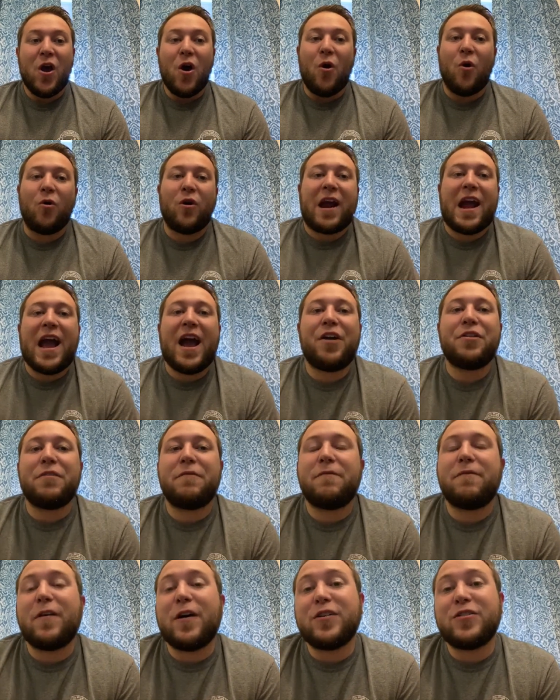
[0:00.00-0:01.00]
or how to
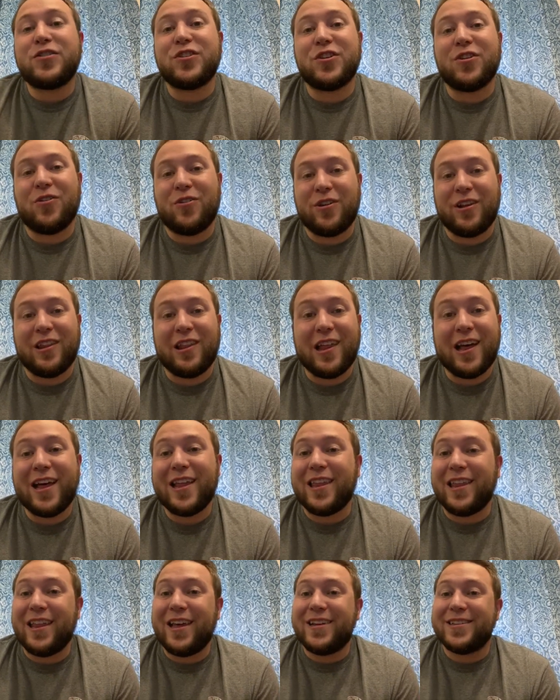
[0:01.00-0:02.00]
function on a lot
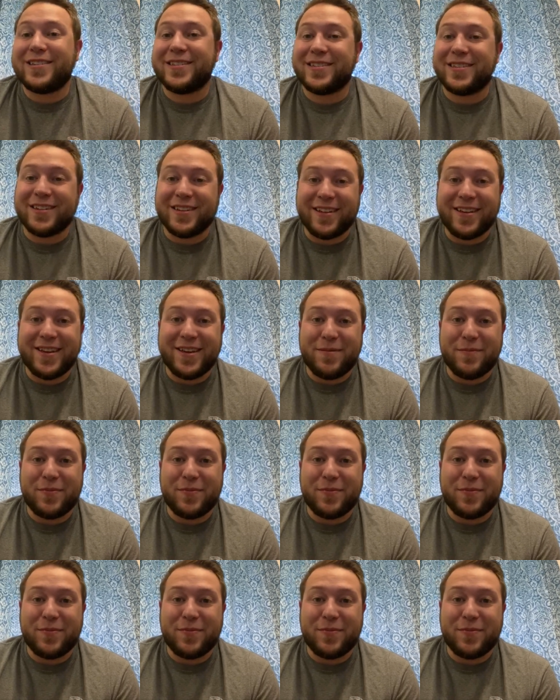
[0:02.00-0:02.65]
less sleep.